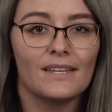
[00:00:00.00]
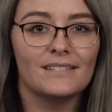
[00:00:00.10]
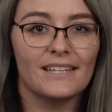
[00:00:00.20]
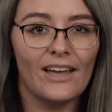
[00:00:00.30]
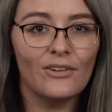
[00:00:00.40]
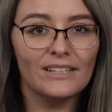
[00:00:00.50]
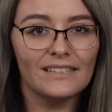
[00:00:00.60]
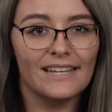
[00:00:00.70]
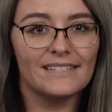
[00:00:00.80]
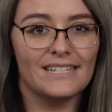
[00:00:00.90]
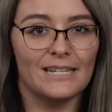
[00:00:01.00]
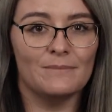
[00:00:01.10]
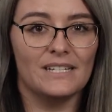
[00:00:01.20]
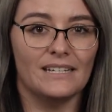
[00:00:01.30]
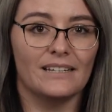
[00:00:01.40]
To calculate
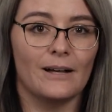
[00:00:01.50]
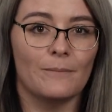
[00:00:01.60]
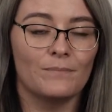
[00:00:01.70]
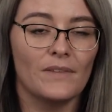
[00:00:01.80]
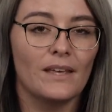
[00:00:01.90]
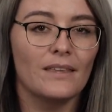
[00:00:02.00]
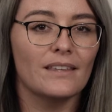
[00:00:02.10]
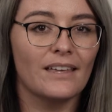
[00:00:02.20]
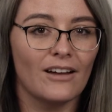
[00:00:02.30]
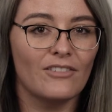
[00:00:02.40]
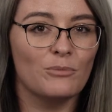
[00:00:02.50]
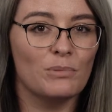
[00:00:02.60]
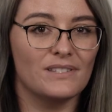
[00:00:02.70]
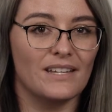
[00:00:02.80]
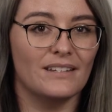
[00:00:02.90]
deemed income, the current
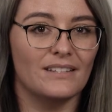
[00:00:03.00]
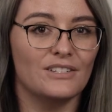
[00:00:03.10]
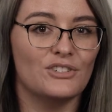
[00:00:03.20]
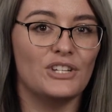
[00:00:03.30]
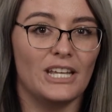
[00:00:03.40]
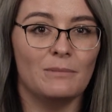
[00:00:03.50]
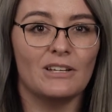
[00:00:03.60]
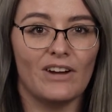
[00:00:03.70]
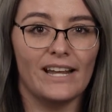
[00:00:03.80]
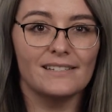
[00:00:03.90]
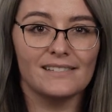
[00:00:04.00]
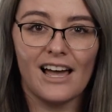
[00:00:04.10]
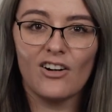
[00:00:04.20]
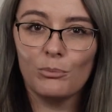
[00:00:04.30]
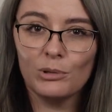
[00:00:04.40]
percentage deeming rates
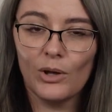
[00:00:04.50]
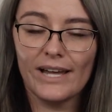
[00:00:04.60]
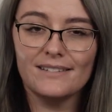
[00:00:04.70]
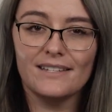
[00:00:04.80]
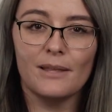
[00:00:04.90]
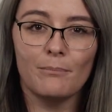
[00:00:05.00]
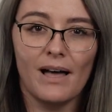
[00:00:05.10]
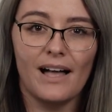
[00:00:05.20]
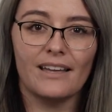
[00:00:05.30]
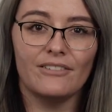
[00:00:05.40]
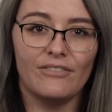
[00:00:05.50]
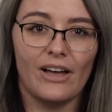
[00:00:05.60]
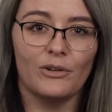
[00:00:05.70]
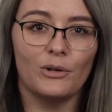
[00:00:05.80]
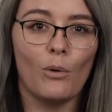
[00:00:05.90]
are applied to the market
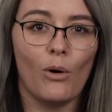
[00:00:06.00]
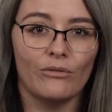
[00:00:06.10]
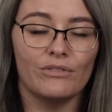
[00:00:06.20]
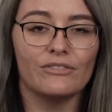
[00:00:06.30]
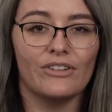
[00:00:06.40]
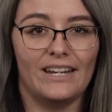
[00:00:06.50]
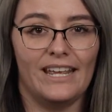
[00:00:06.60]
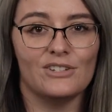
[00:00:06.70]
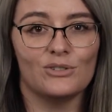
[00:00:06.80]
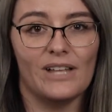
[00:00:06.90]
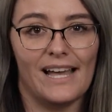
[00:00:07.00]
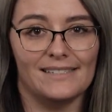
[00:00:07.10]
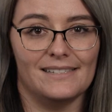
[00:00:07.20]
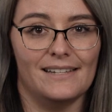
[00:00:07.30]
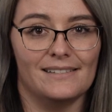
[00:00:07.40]
value of the financial
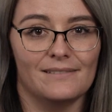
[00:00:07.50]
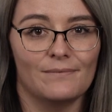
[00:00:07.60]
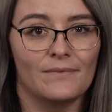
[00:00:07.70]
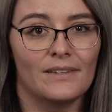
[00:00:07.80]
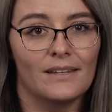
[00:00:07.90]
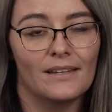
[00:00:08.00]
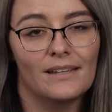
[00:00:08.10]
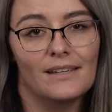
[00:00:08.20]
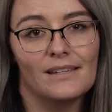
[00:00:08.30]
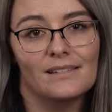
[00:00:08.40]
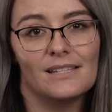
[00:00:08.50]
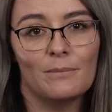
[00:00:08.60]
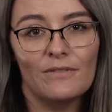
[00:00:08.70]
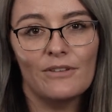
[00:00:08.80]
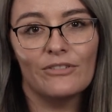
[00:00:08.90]
asset.
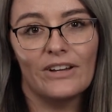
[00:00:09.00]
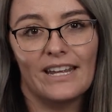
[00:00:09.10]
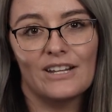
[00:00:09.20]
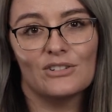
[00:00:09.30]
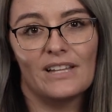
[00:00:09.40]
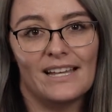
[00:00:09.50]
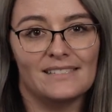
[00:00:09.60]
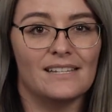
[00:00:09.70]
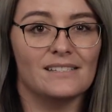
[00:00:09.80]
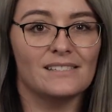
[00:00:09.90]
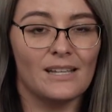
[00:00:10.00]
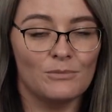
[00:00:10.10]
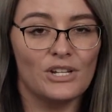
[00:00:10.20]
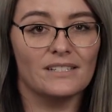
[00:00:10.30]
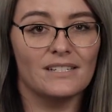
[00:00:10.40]
Some of the financial assets
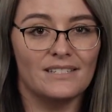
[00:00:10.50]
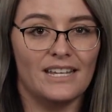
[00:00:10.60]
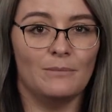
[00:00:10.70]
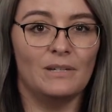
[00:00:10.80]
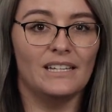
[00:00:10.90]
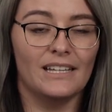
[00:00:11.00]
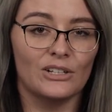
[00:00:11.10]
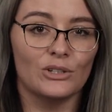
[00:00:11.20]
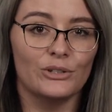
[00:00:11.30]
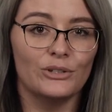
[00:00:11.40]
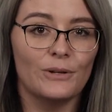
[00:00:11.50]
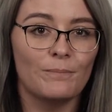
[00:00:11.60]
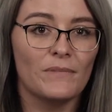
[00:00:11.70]
subject to deeming include